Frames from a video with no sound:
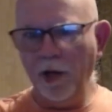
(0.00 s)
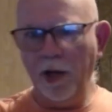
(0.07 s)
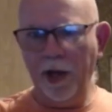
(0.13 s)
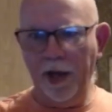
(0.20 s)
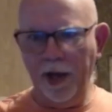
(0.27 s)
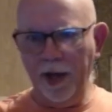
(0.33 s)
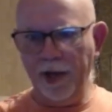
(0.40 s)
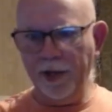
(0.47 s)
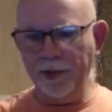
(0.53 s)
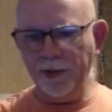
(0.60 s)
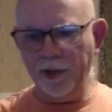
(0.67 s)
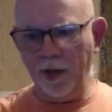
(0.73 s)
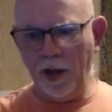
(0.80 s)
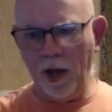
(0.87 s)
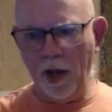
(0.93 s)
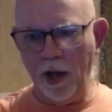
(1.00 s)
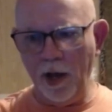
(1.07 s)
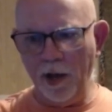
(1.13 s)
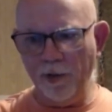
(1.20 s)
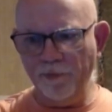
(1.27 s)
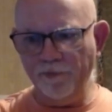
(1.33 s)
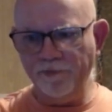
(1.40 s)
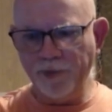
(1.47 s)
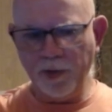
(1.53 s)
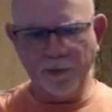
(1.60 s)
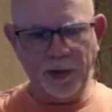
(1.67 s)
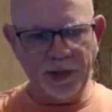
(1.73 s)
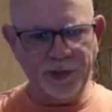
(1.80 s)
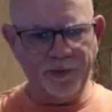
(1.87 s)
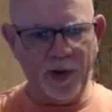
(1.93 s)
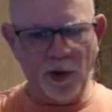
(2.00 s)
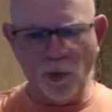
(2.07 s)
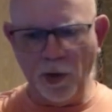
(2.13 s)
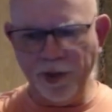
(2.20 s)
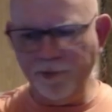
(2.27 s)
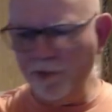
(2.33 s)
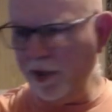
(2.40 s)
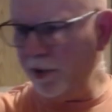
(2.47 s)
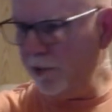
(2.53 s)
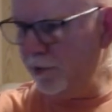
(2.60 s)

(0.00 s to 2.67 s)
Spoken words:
and please bear with me.